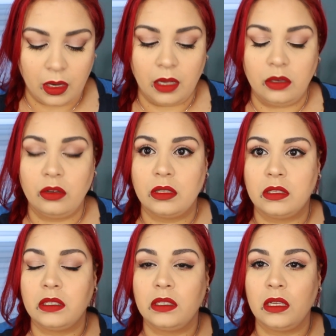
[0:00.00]
and you could
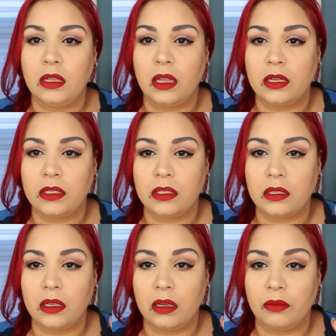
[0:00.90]
see that it's
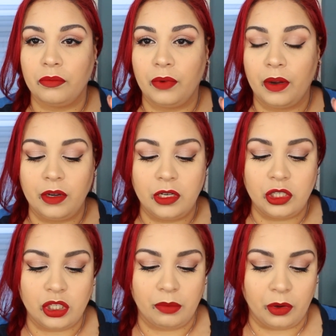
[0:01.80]
very
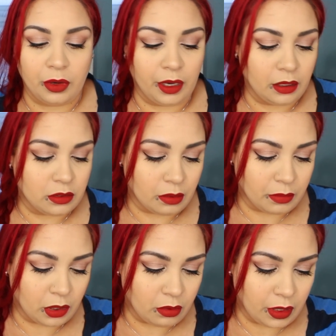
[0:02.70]
shimmery. So I'm
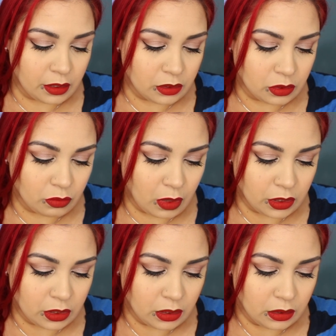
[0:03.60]
gonna go ahead and
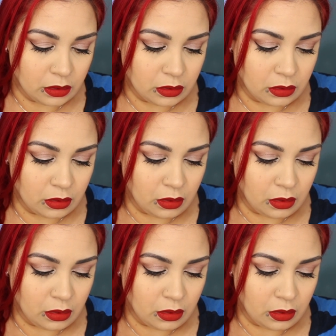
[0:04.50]
swatch this.